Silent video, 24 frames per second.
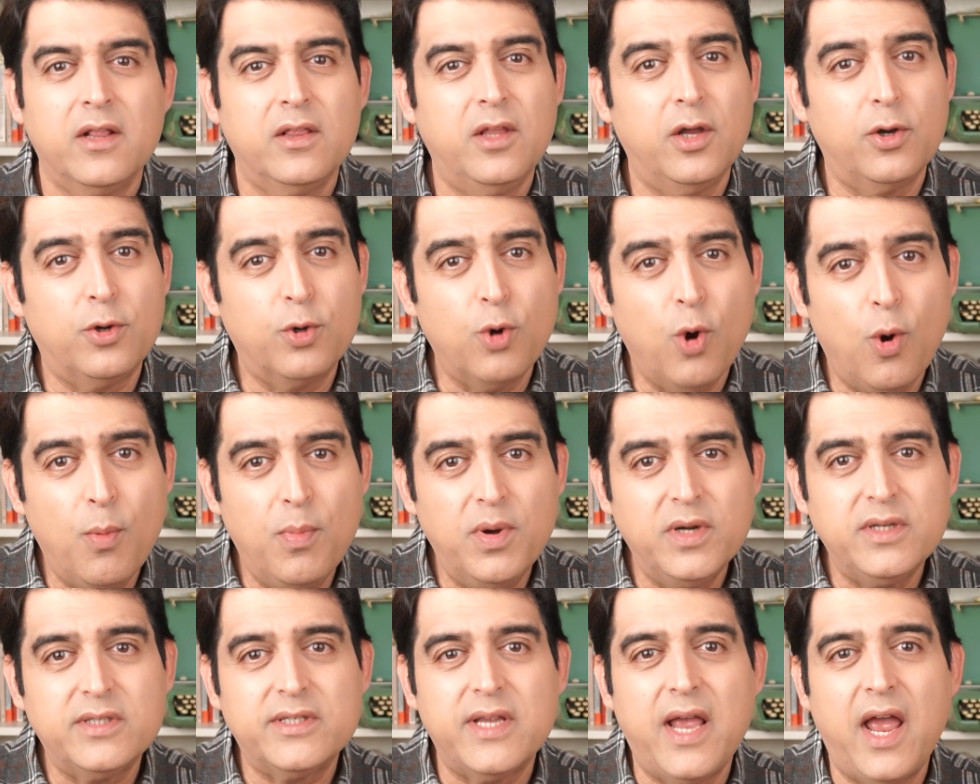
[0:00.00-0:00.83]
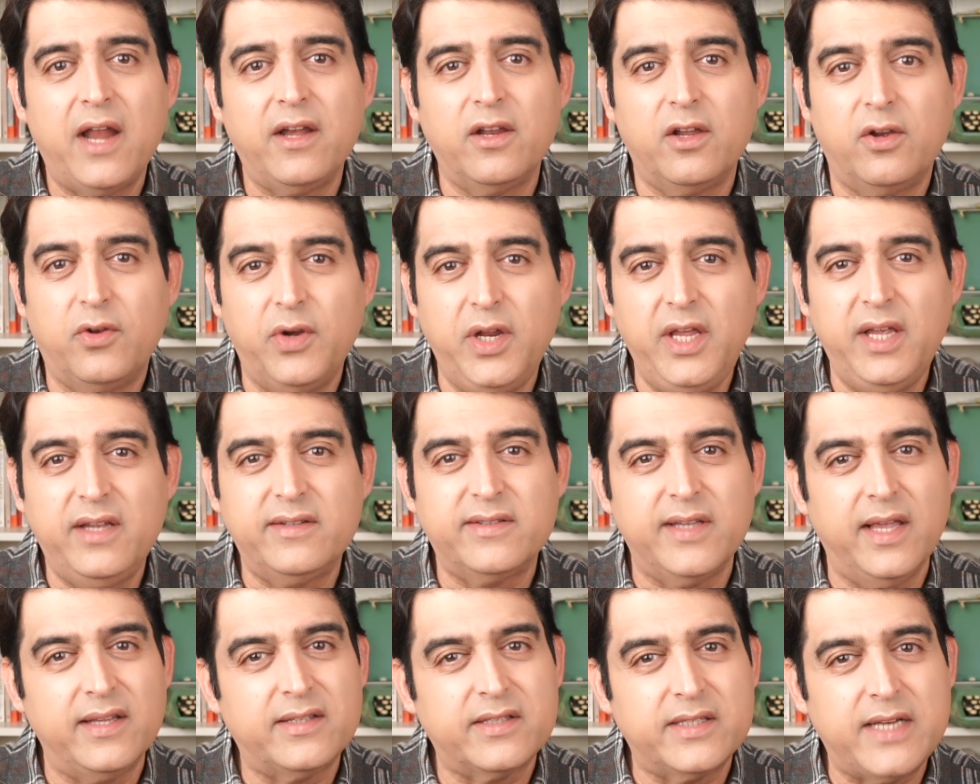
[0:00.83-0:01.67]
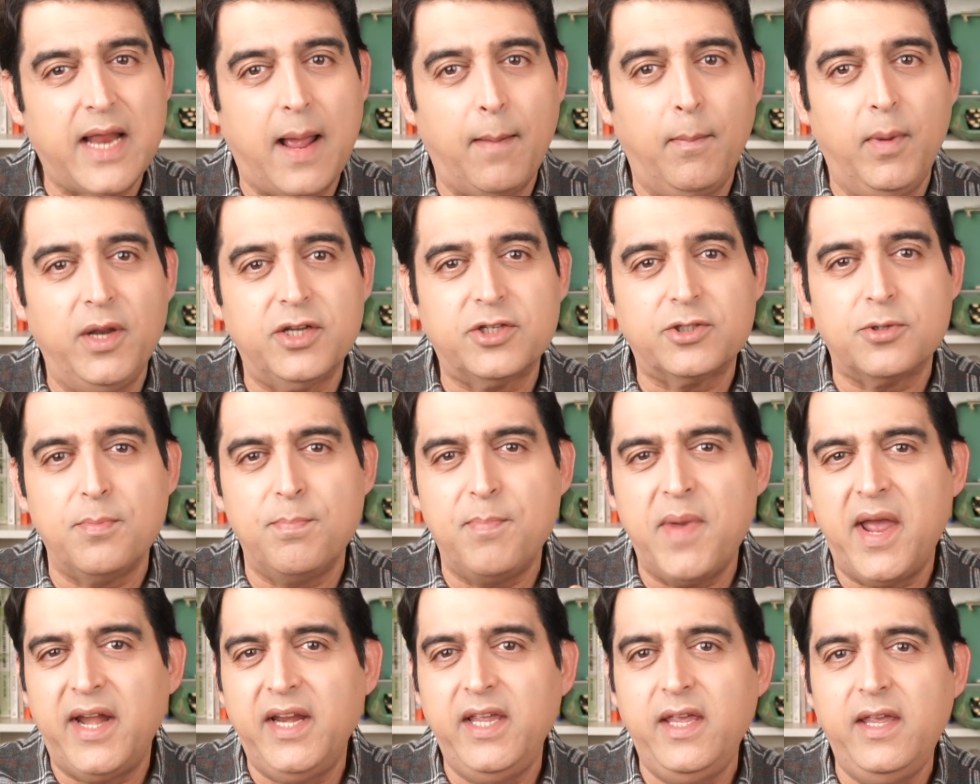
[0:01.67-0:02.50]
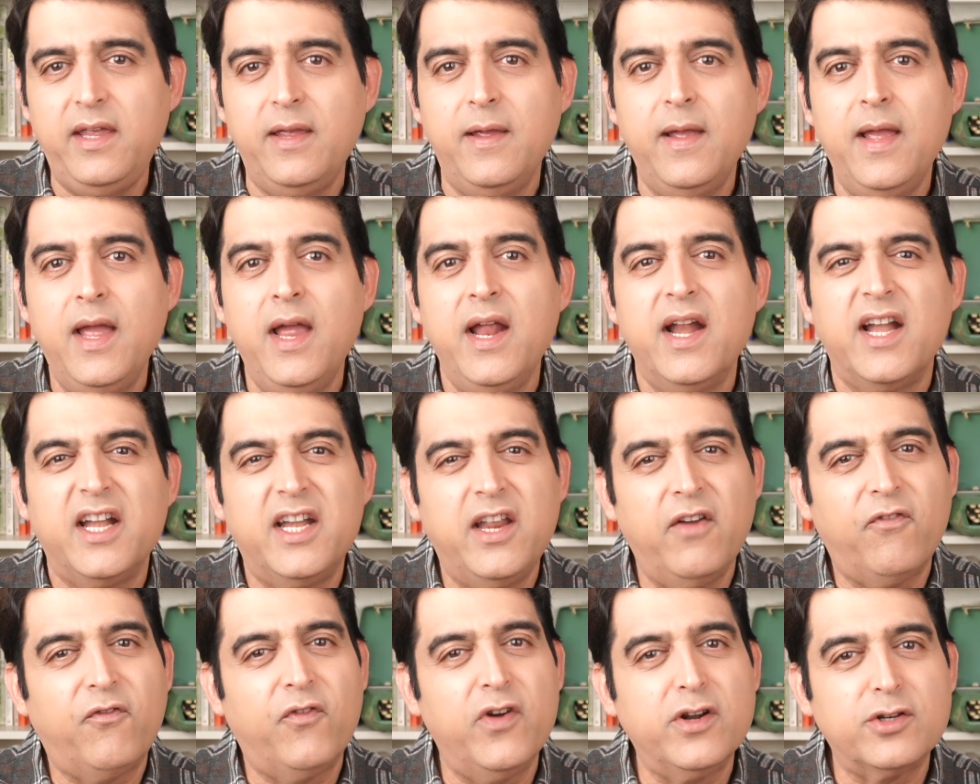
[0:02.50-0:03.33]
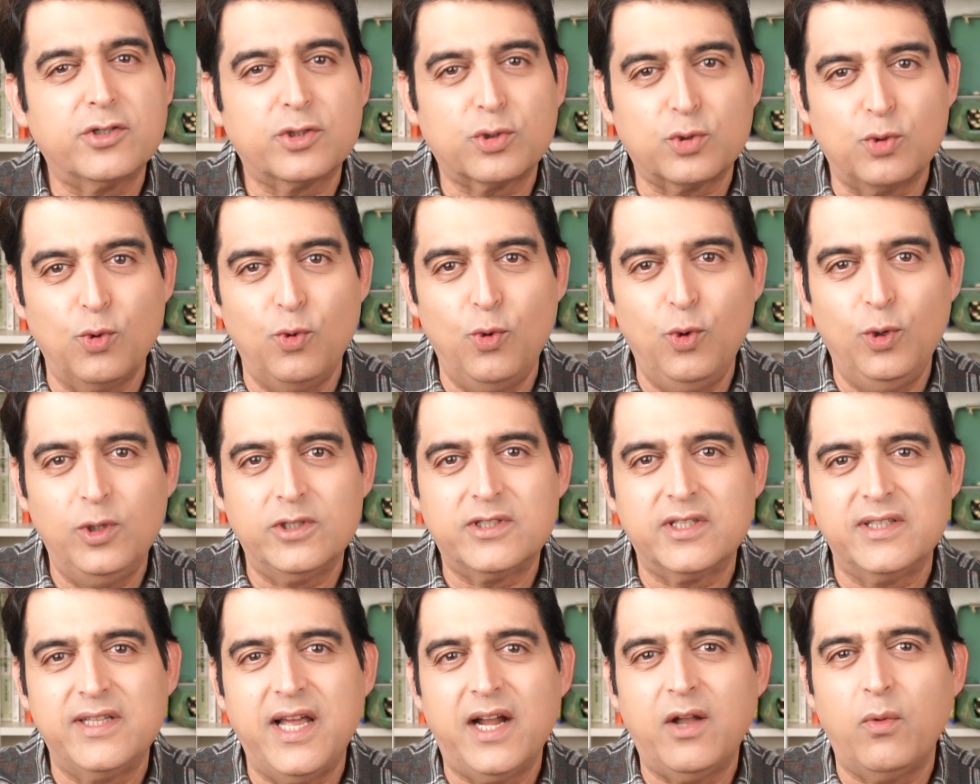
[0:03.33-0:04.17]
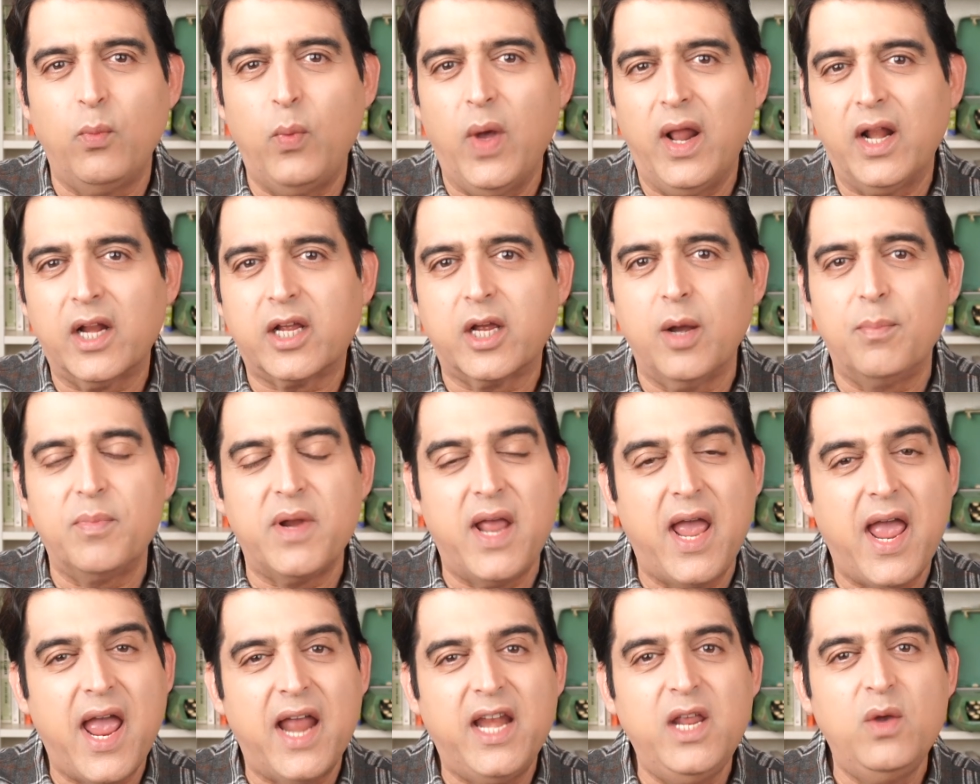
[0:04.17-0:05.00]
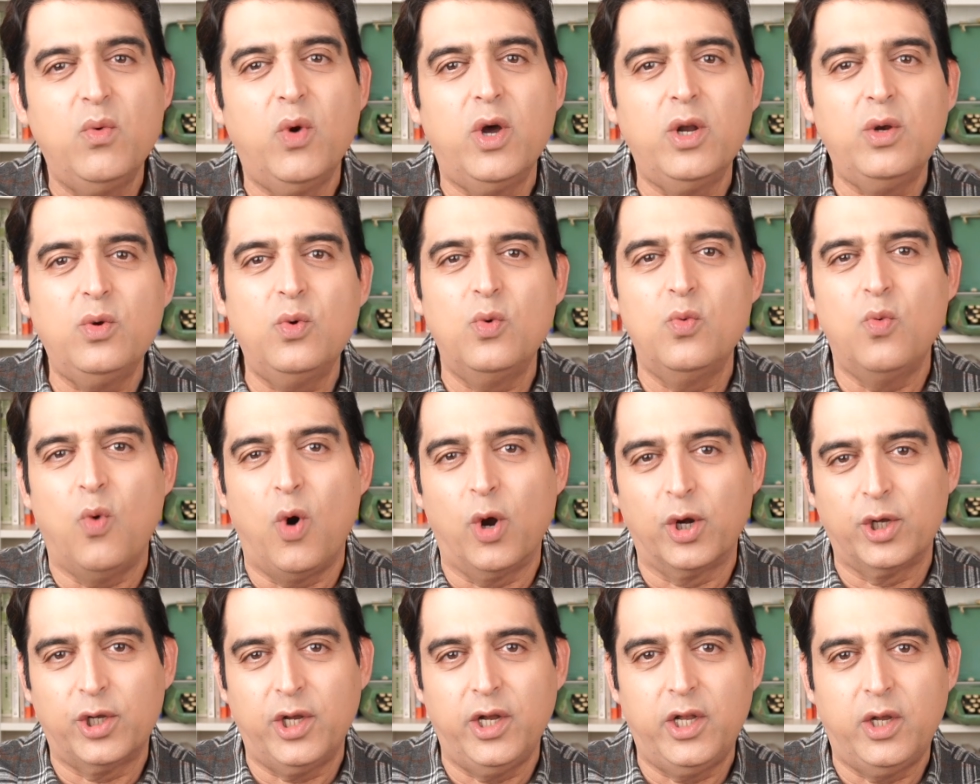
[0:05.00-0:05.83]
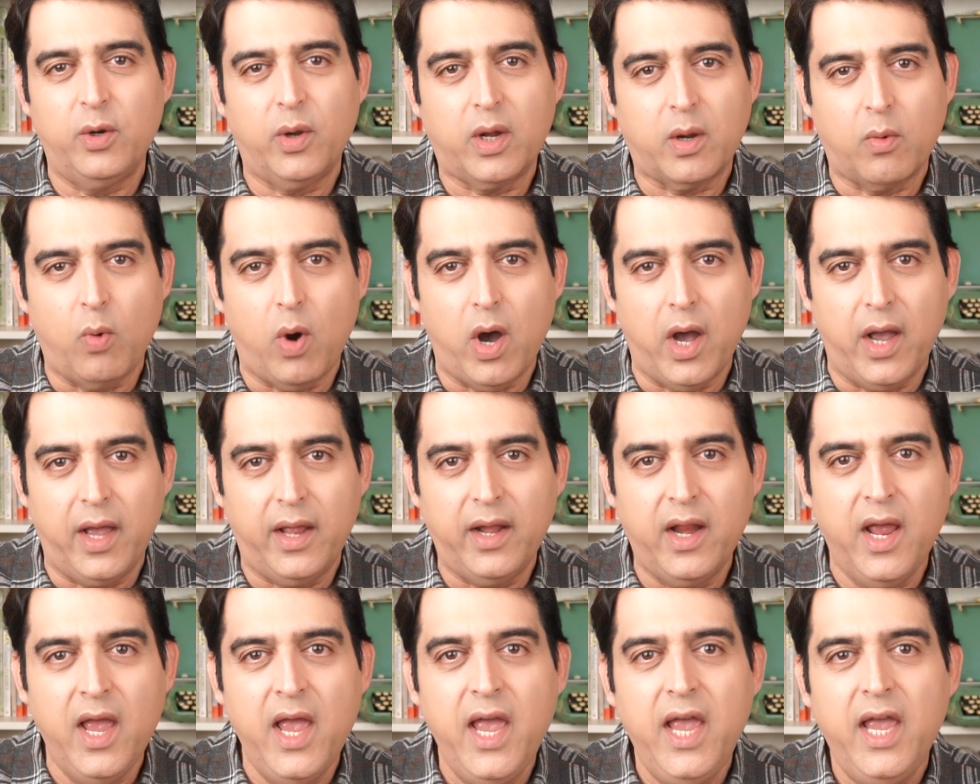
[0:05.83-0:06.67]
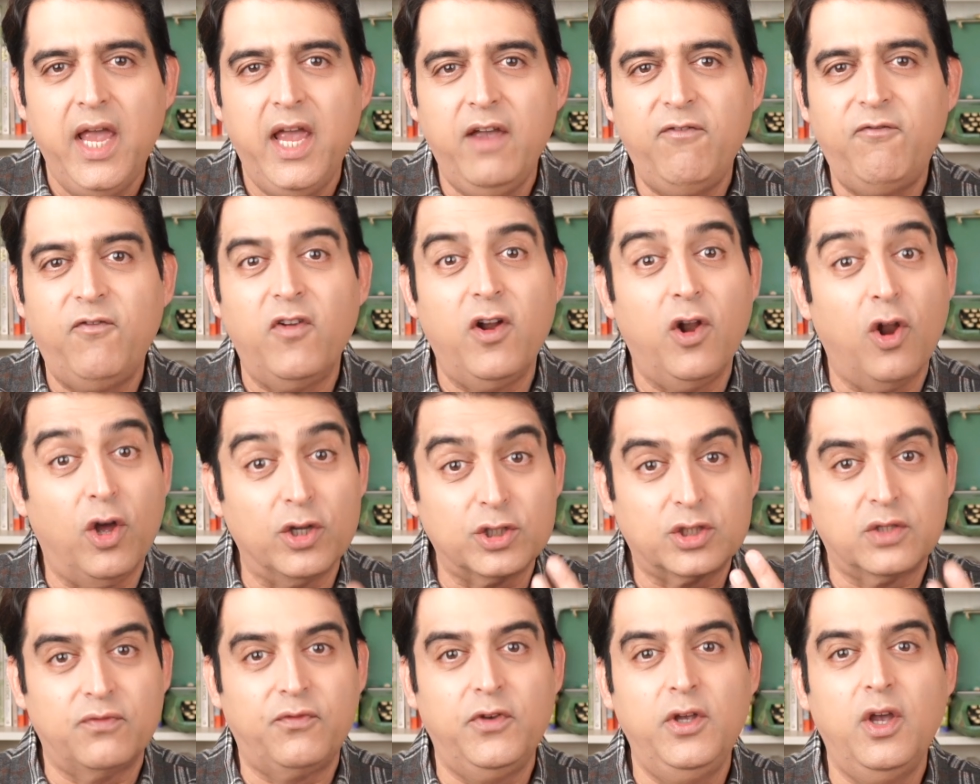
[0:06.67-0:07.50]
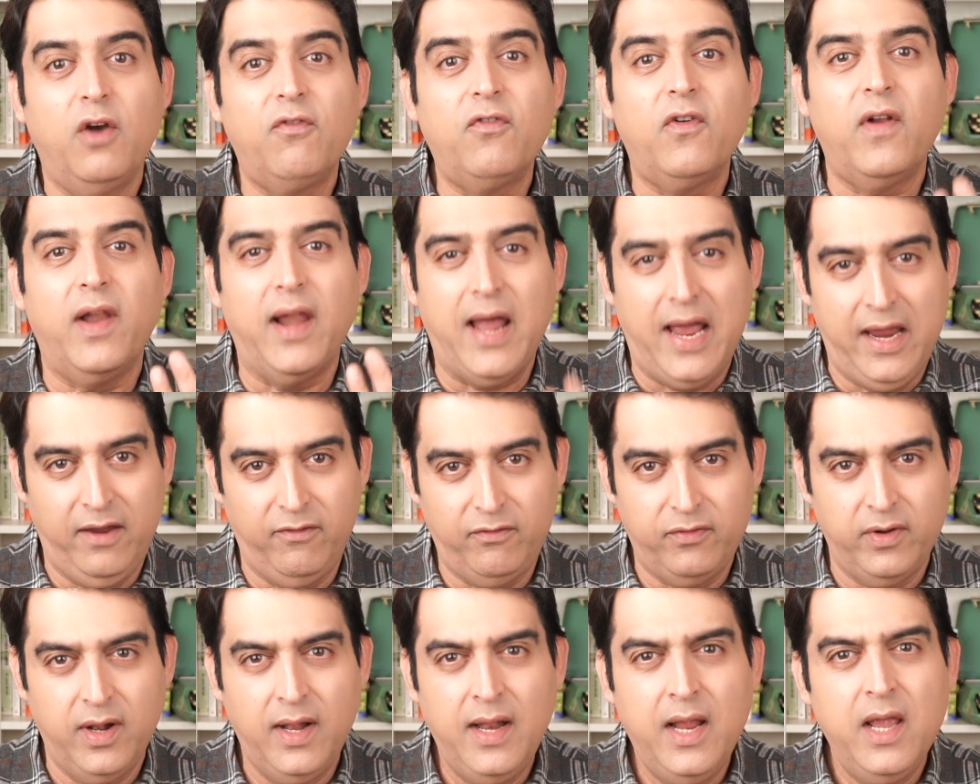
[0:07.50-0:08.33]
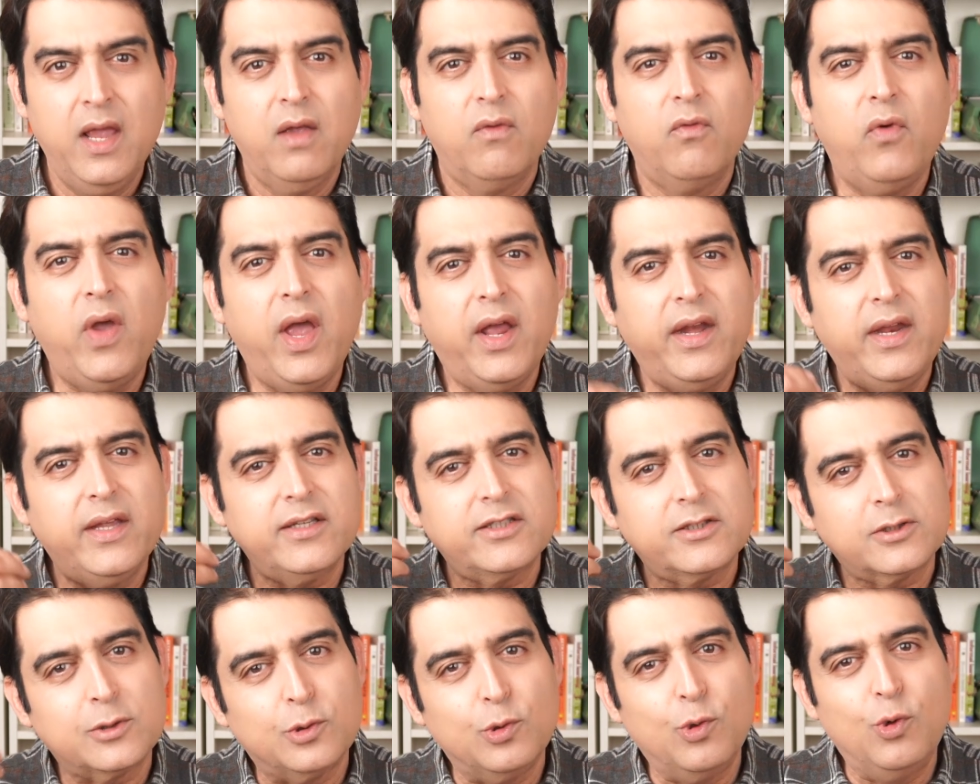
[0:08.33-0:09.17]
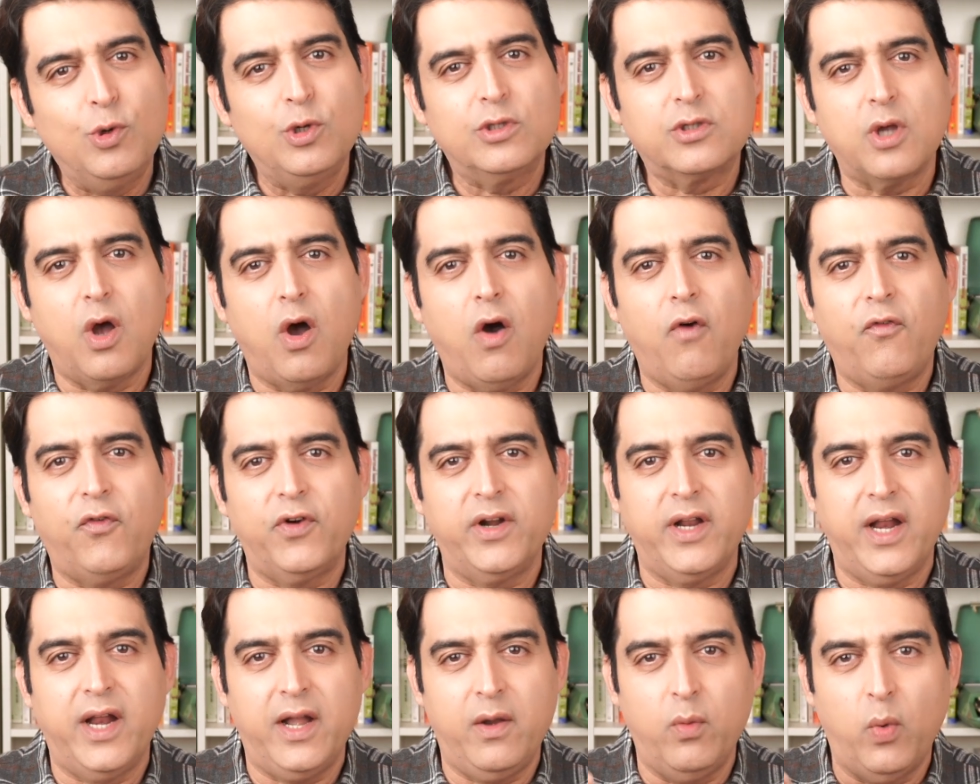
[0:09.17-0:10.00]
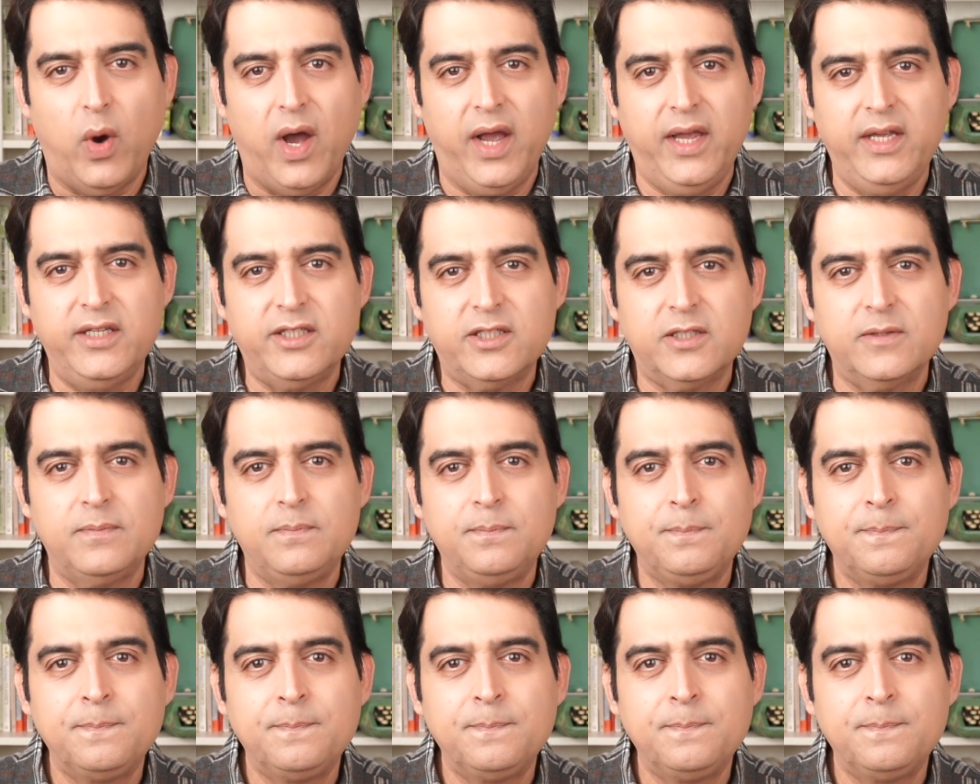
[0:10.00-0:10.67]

The Romans and Greeks established many different schools that welcomed anyone who wanted to acquire a philosophy of life. Various schools offered advice